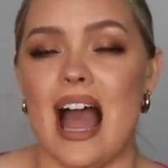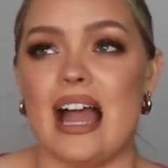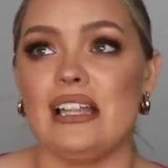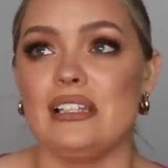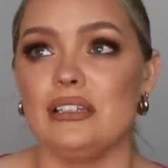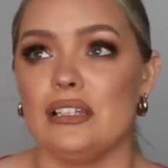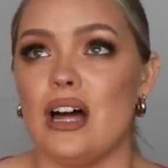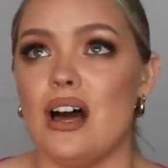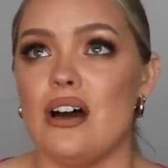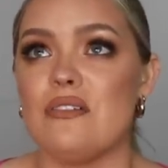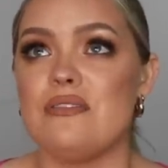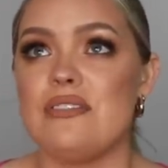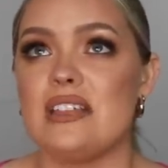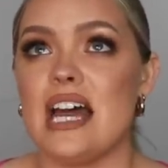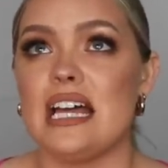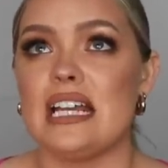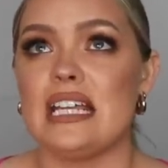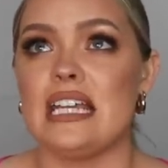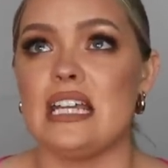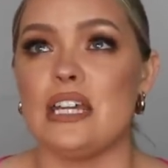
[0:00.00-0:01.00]
I love
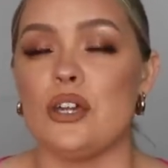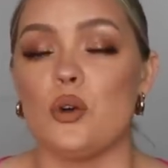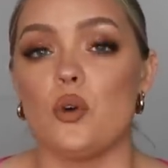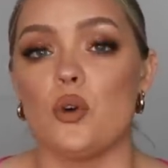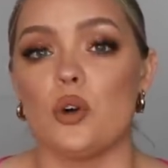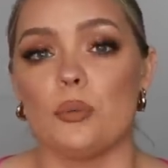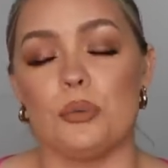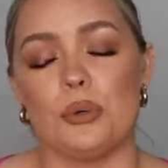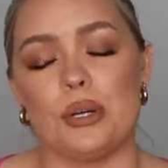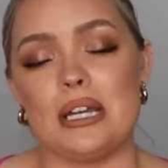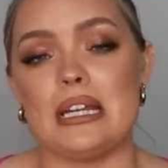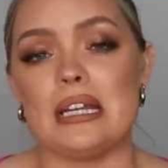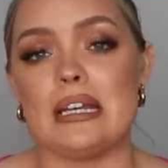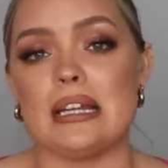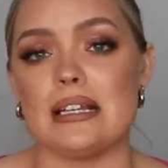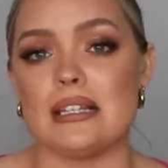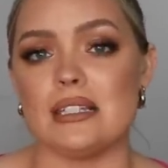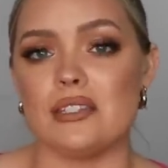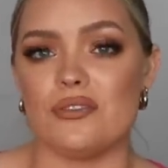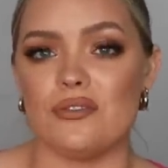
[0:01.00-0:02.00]
that he
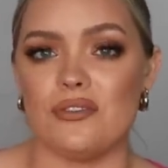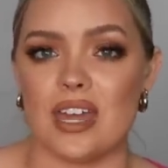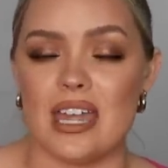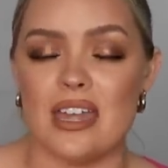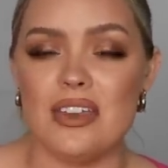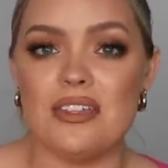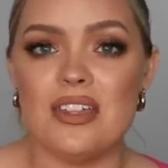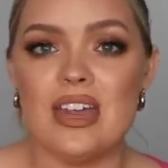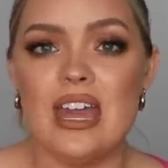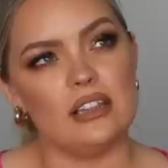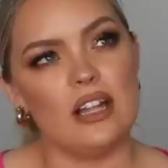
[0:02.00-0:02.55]
incorporated his faith.